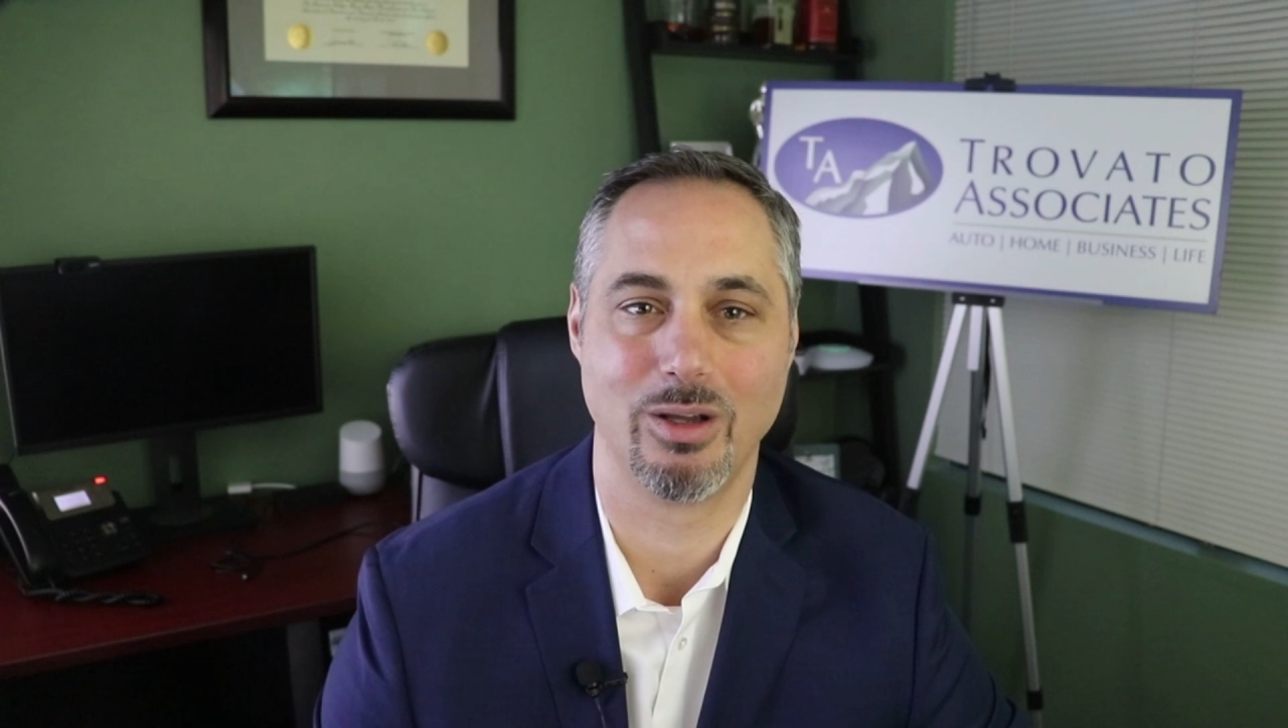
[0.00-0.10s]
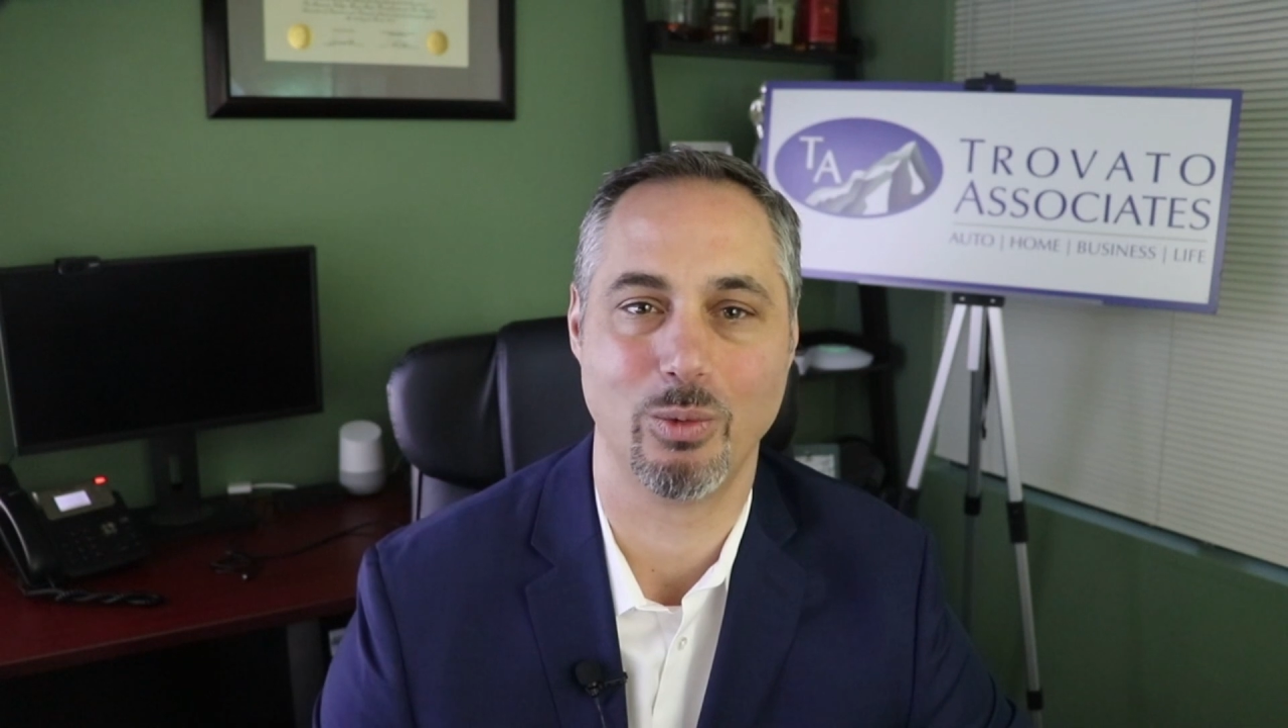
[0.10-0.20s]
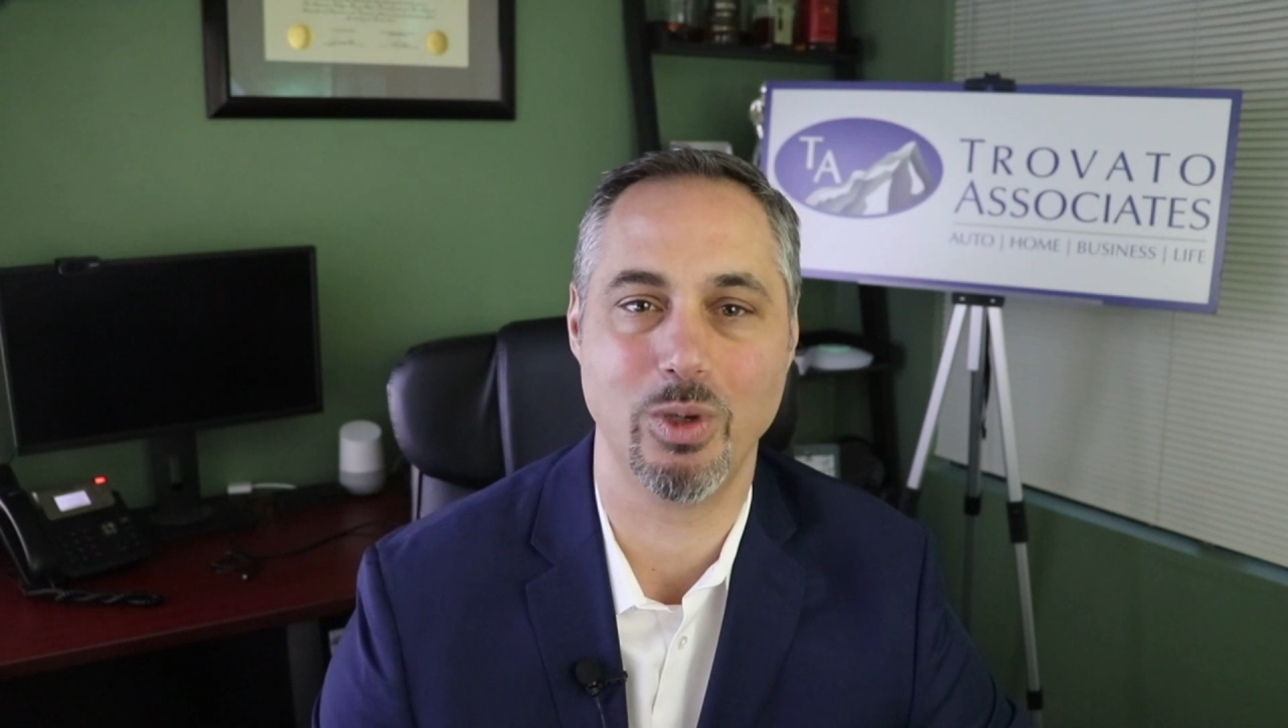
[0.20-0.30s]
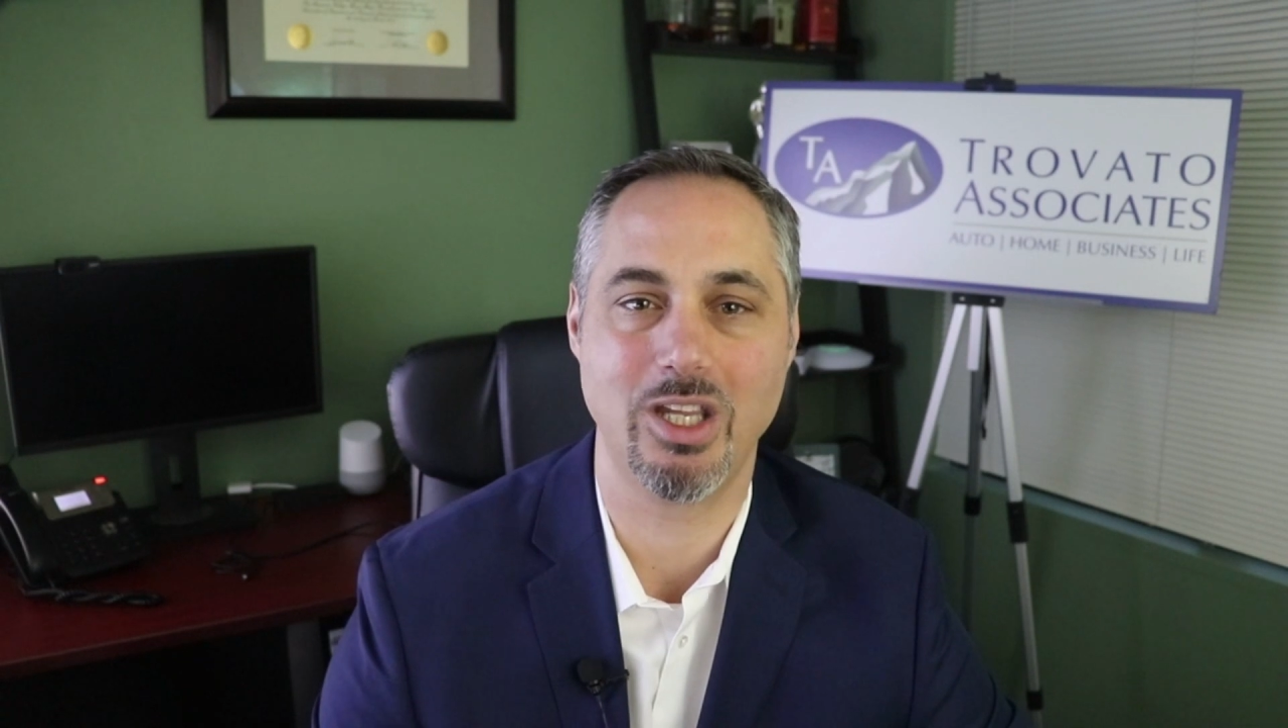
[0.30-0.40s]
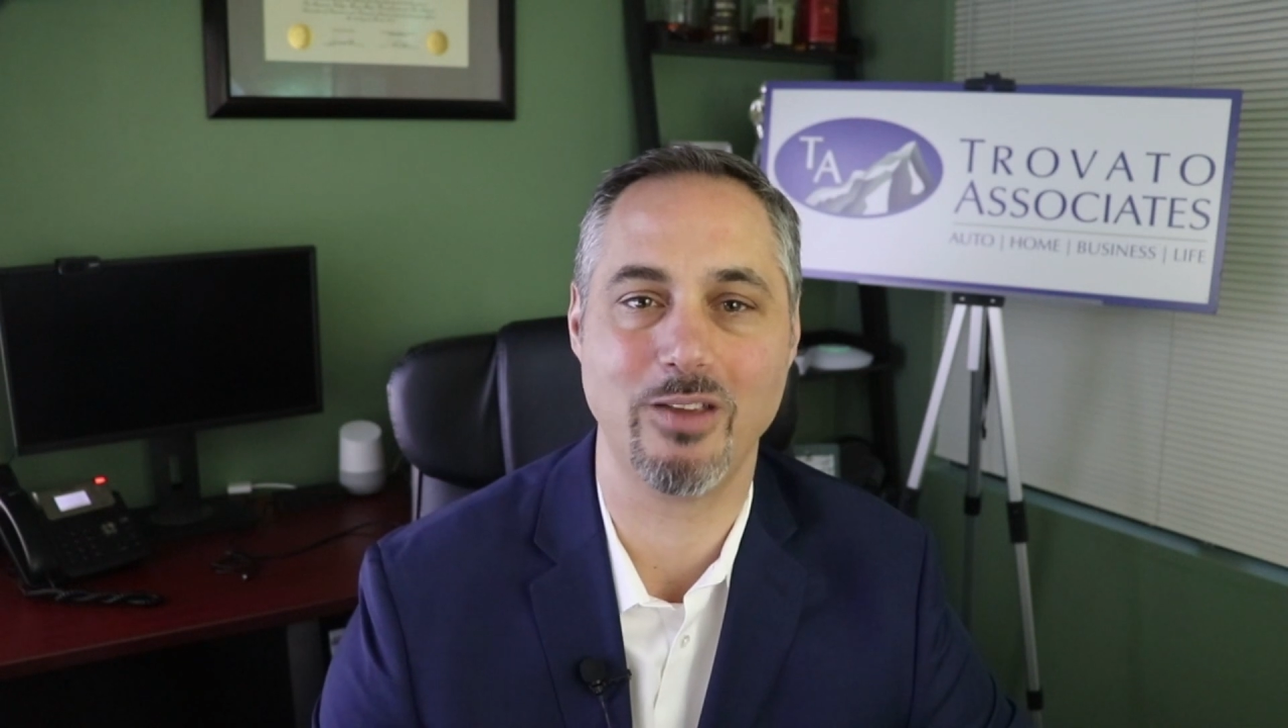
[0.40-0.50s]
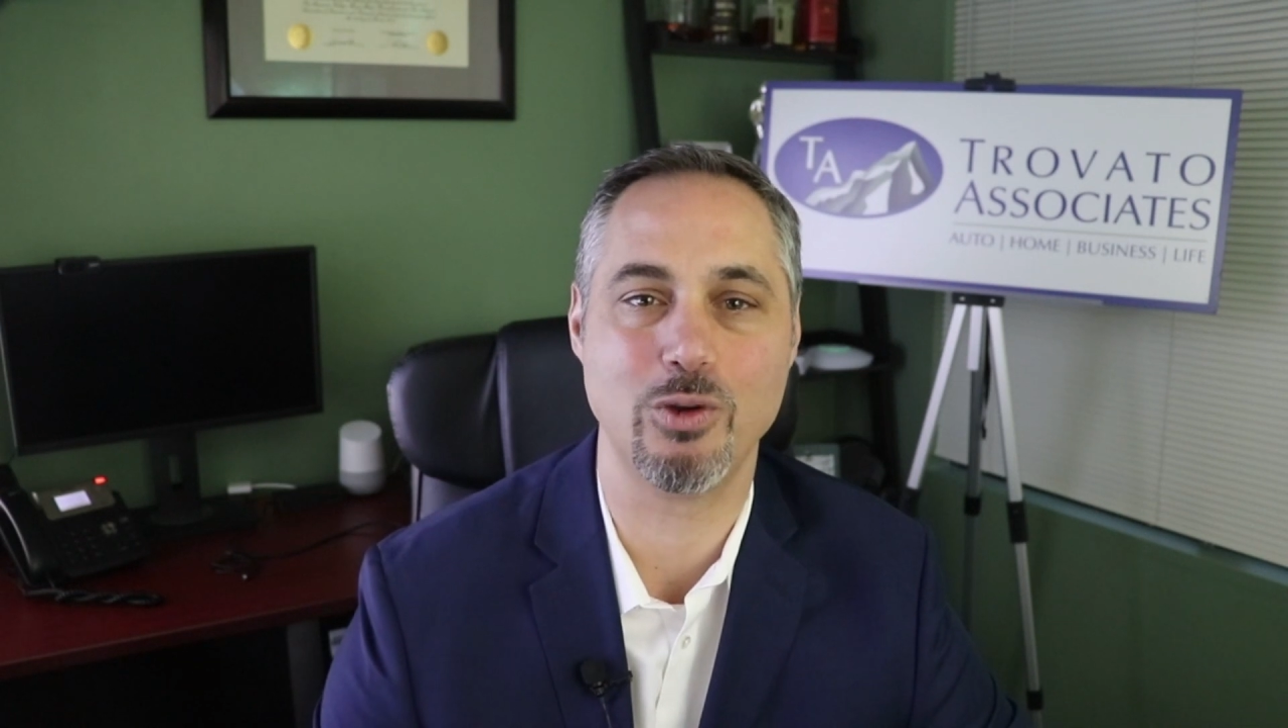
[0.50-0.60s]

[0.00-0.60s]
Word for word: We give you